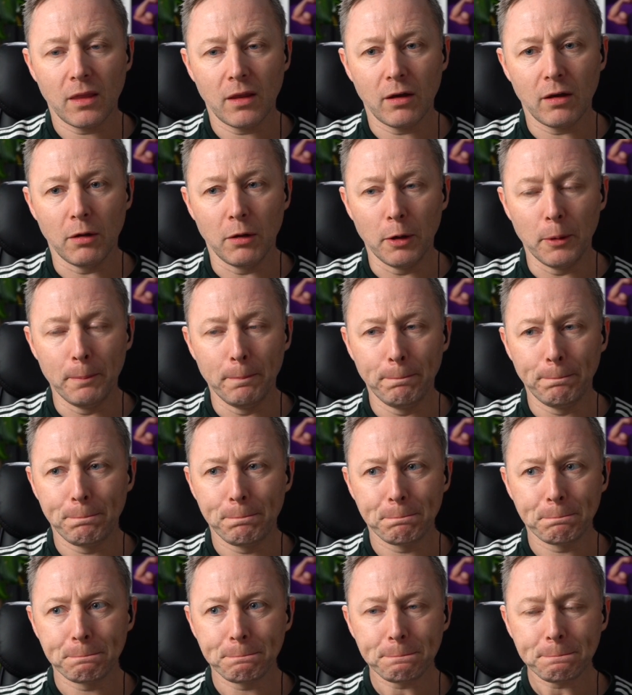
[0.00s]
And
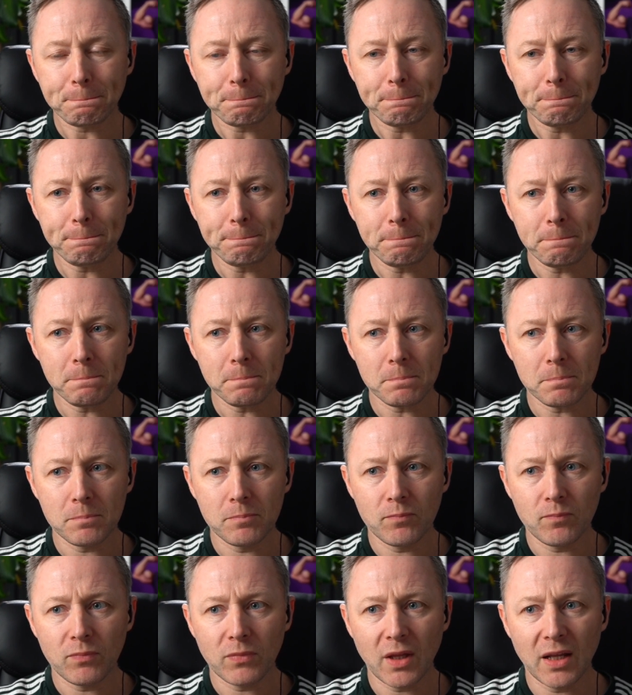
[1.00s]

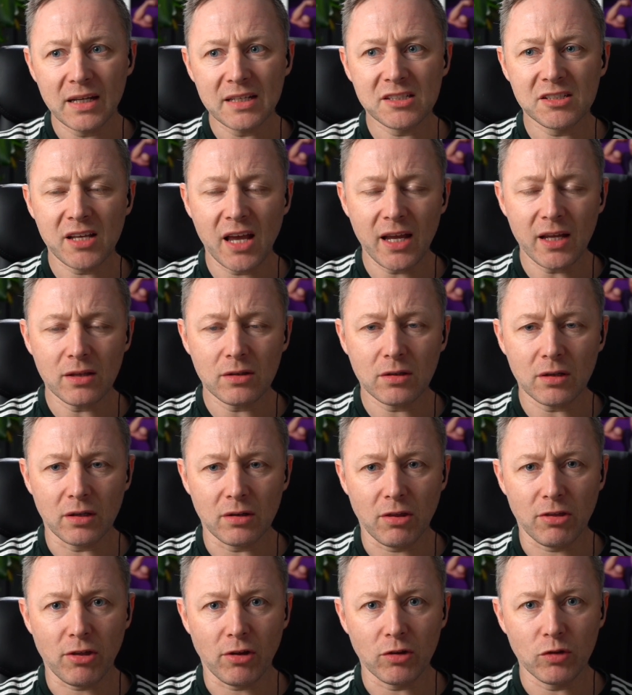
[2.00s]
the second and
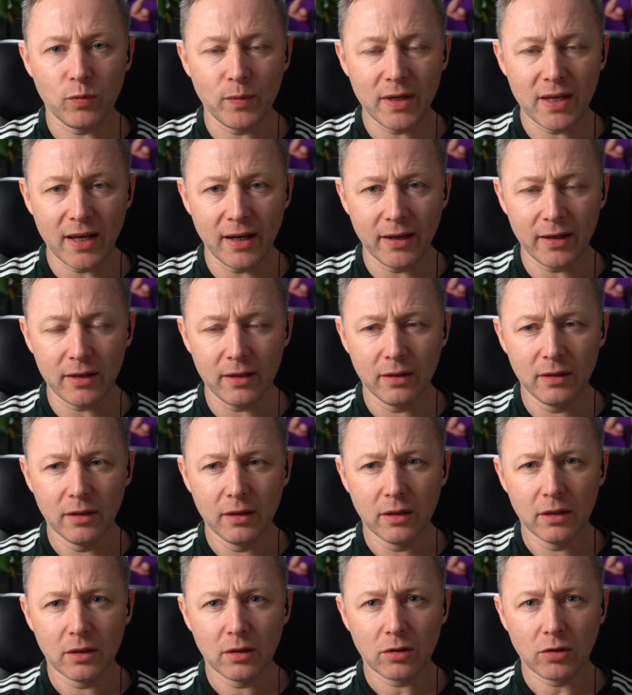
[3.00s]
the third wee guy
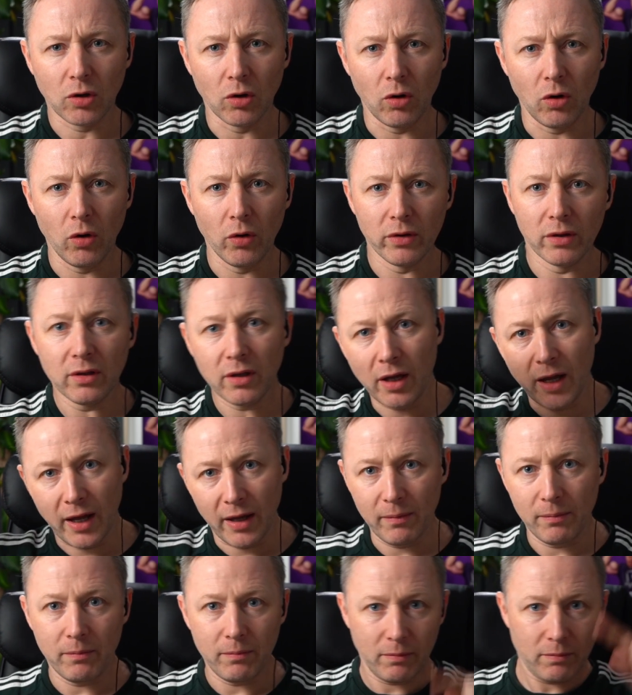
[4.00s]
got on at